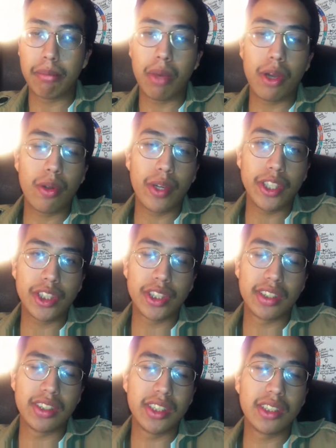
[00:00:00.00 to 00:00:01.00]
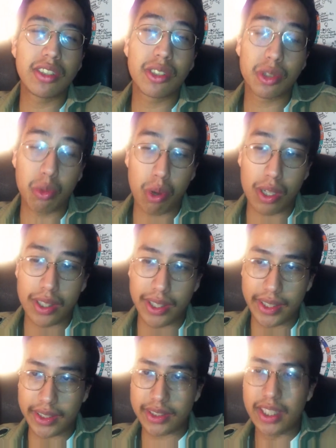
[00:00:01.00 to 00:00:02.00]
moderation, these are the
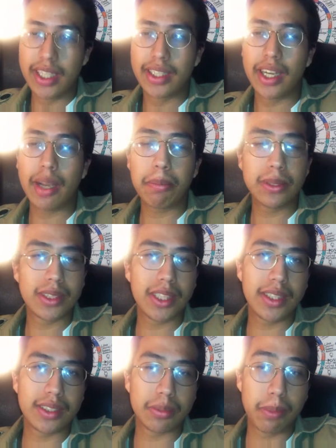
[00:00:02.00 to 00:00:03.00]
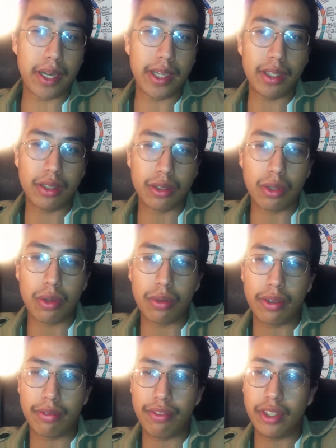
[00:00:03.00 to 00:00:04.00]
qualities that I possess, but I could go
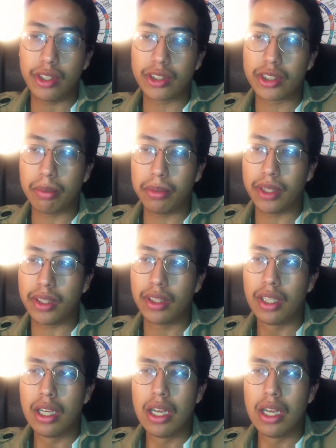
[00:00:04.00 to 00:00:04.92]
and figure something.